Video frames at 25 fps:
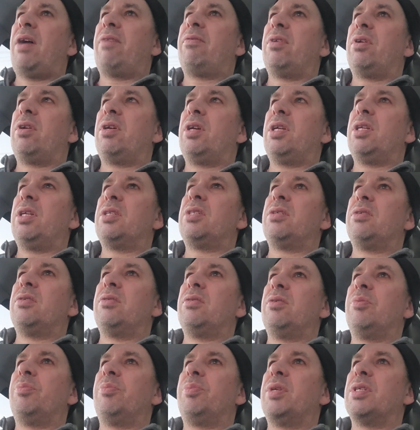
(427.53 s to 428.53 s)
five hundred
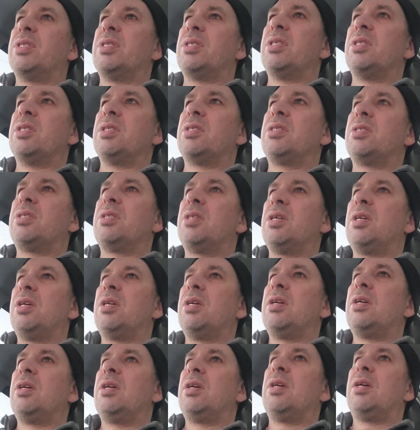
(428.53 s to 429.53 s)
into the business
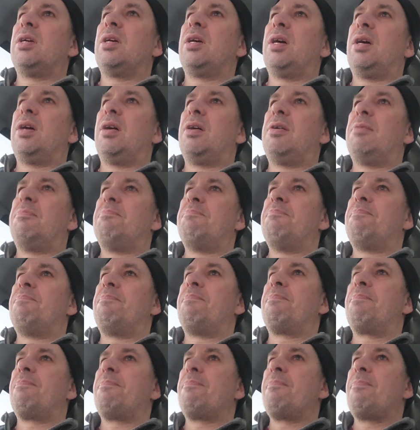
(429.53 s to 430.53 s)

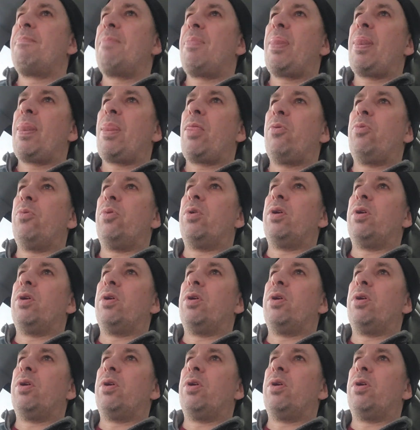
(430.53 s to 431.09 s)
um,